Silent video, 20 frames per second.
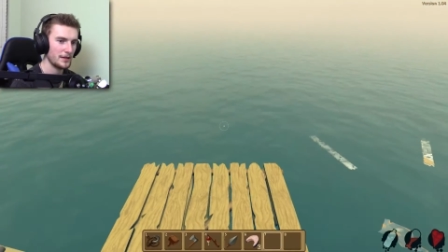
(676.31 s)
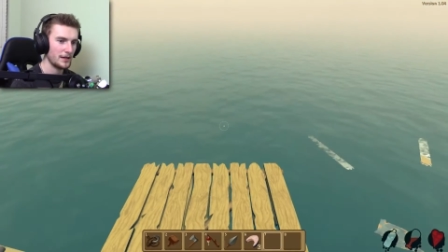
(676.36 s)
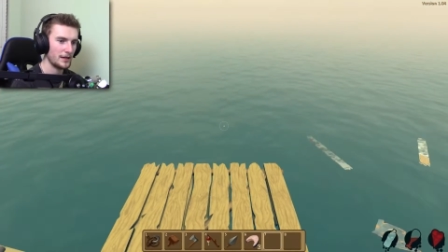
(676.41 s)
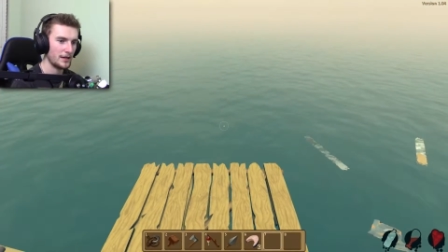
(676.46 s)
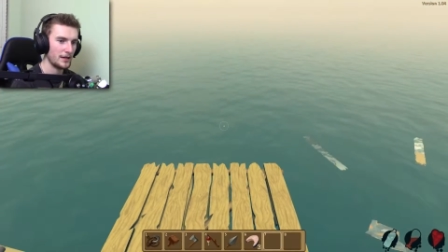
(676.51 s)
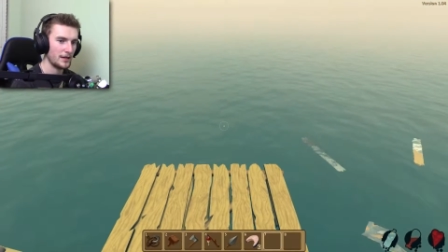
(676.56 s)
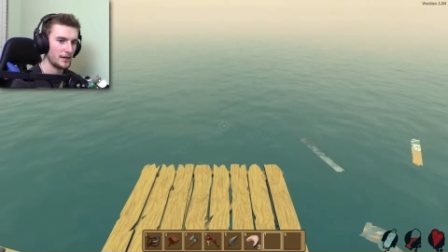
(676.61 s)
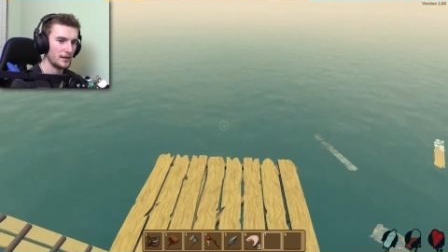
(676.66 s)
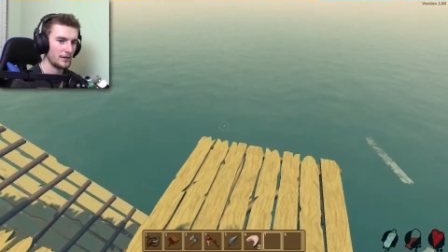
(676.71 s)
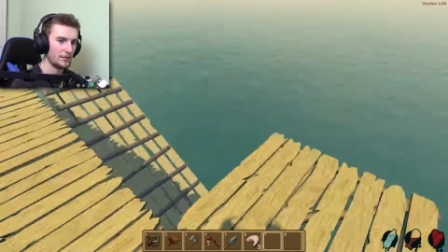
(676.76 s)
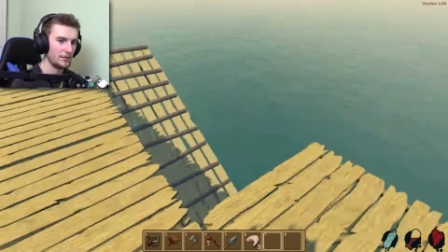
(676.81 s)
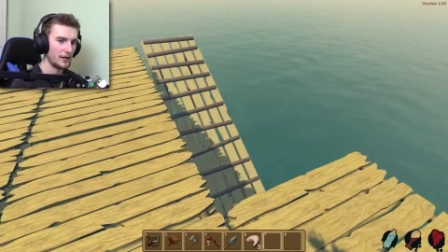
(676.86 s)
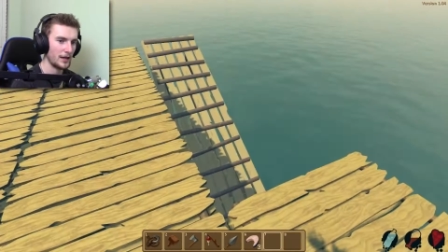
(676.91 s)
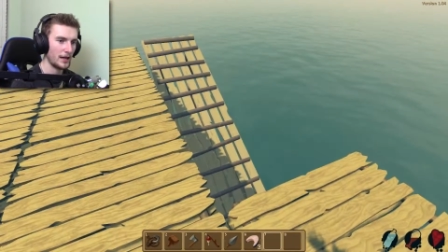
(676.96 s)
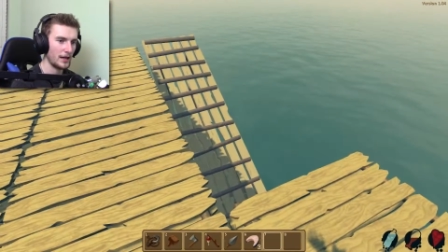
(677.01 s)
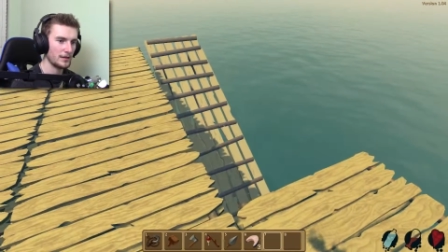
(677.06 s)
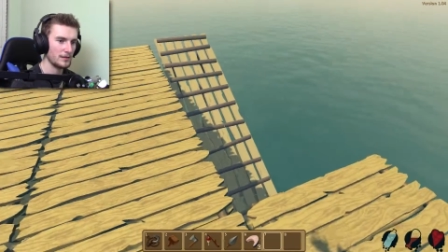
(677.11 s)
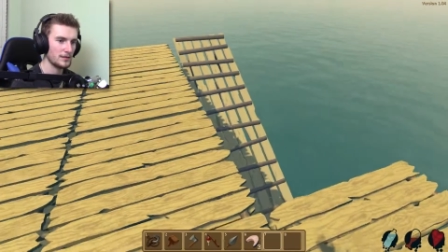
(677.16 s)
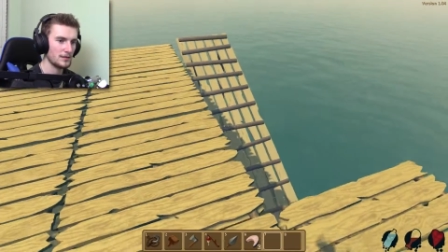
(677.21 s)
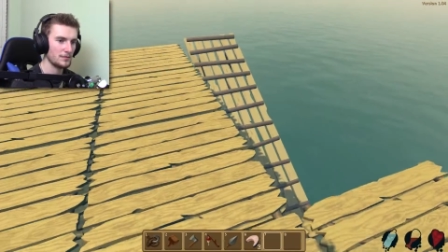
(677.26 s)
Uh, they
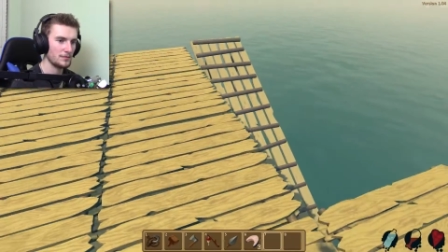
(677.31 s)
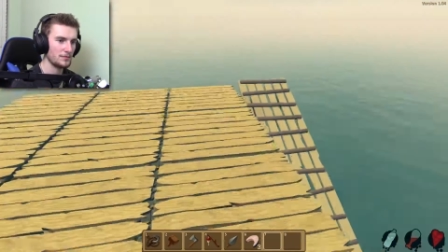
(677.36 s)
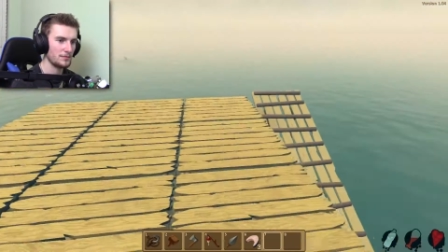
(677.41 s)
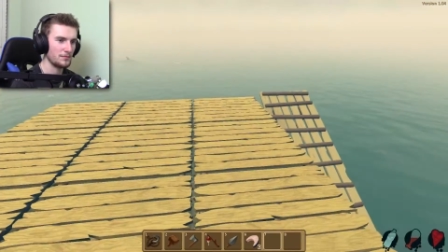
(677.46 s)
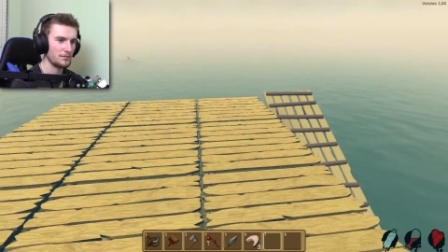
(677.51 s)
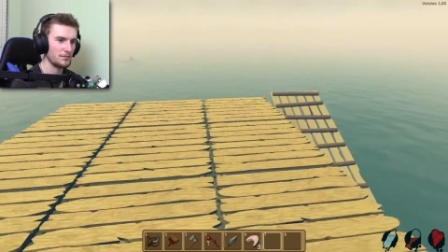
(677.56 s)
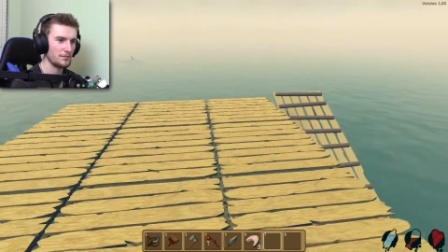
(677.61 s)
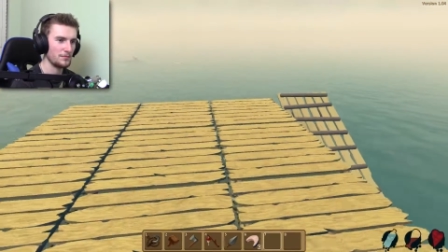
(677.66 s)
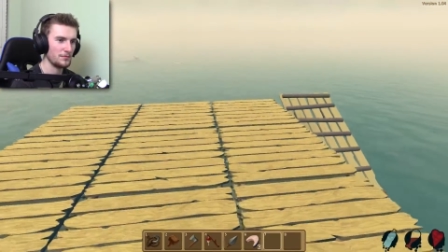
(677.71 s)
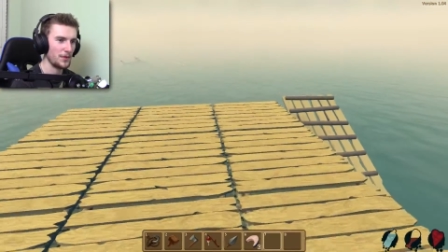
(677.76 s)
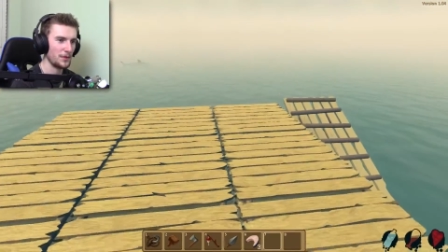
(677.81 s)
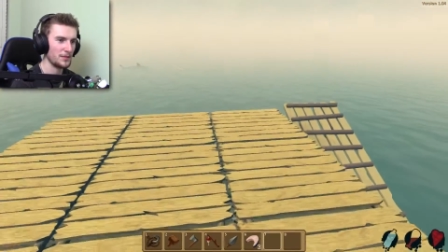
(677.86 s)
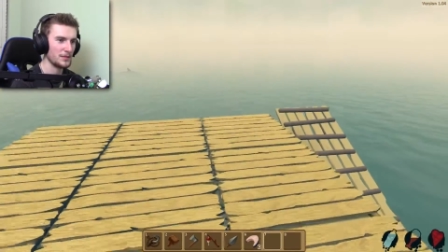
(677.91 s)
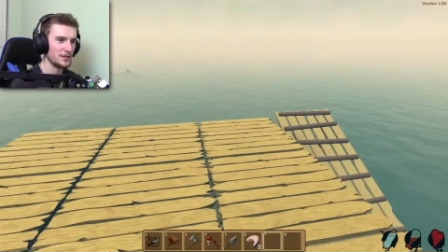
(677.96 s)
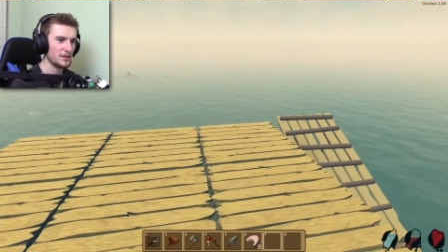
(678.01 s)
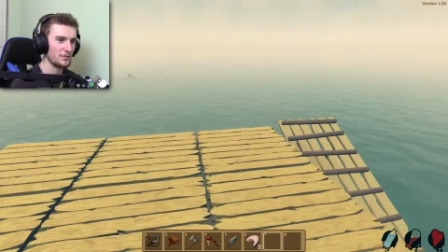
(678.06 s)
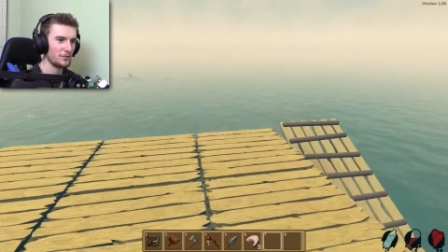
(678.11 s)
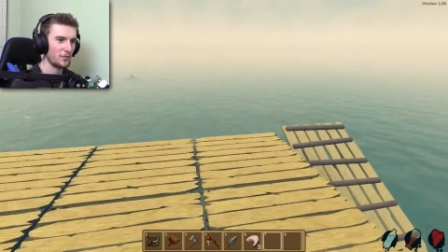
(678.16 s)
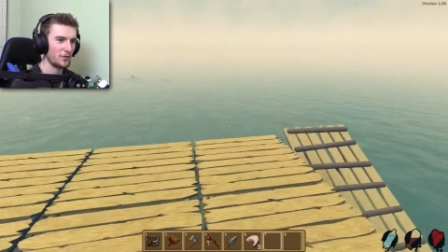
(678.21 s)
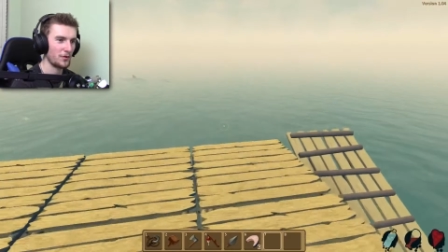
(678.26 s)
add some maybe
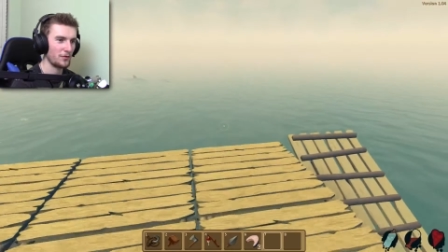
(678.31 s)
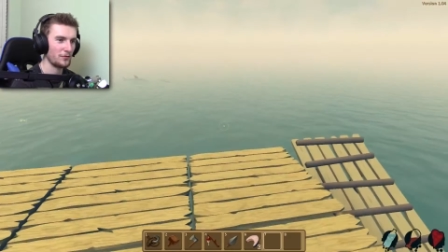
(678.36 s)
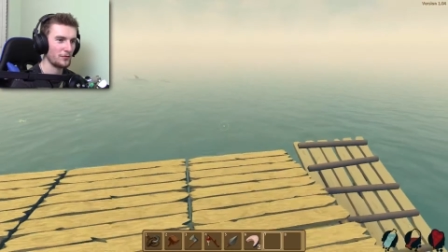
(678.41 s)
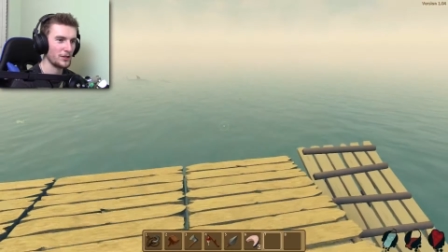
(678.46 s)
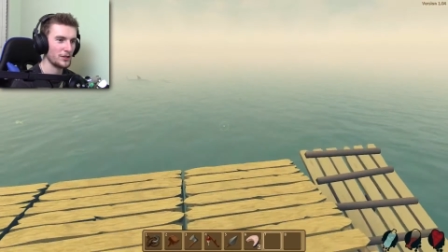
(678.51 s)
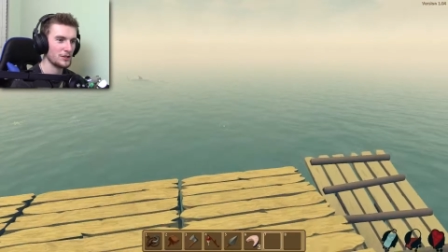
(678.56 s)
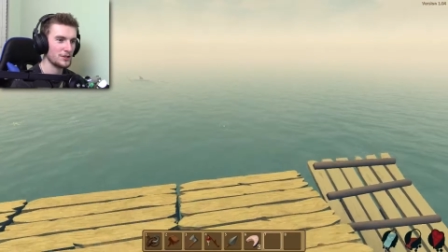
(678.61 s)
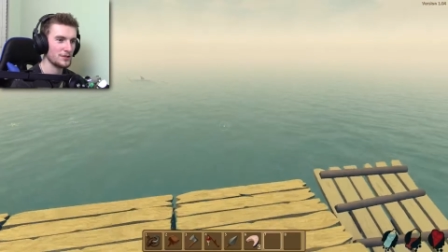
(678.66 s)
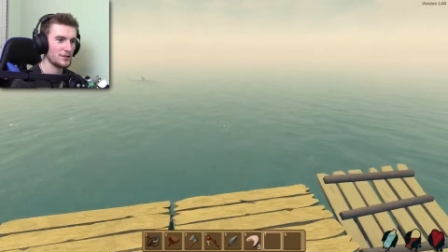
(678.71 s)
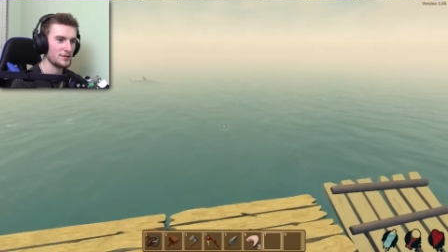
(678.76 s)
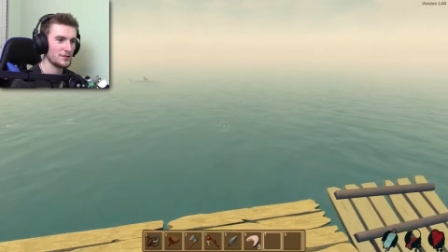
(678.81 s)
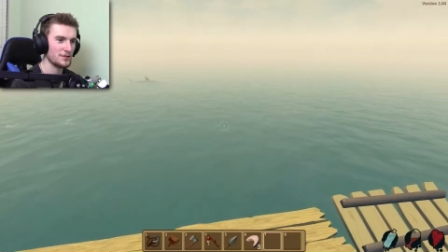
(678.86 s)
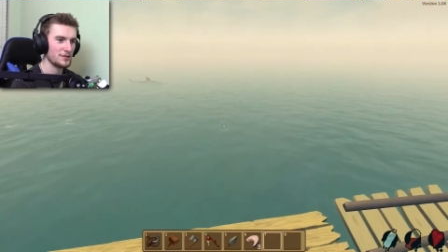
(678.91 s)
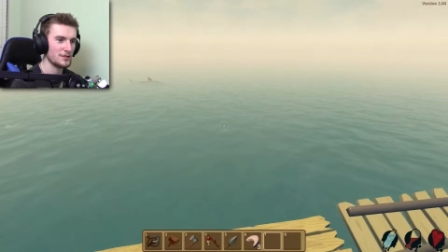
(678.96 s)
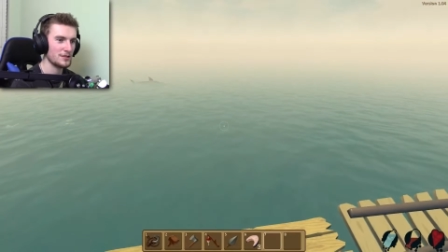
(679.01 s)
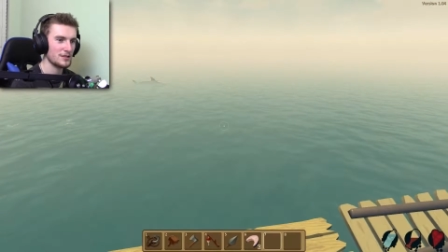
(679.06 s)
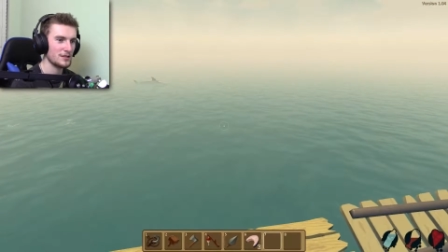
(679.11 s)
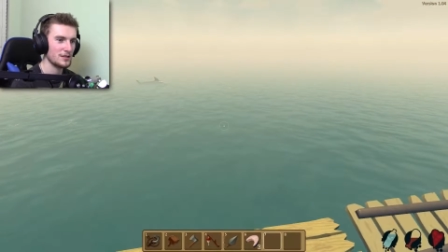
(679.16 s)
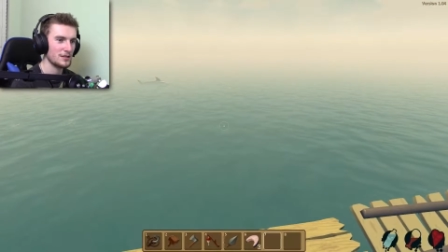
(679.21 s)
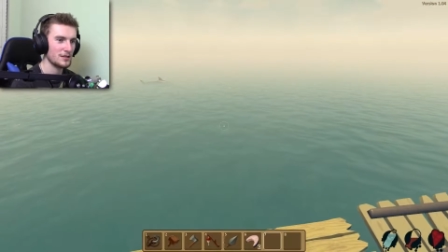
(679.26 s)
some more
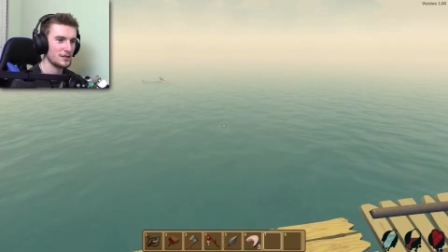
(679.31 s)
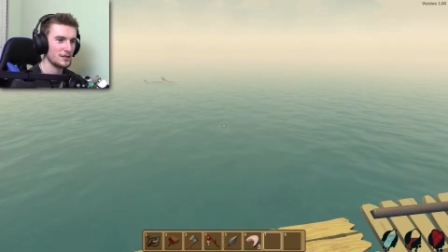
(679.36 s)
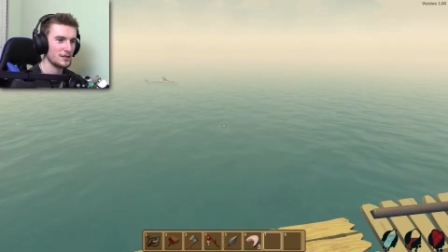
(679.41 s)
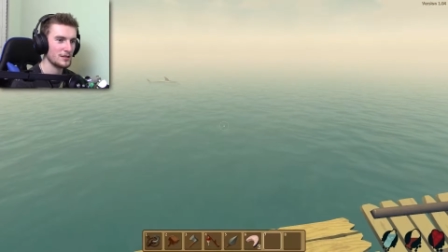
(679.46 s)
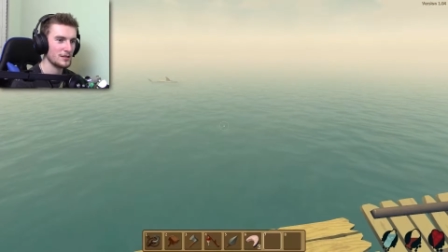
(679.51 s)
features.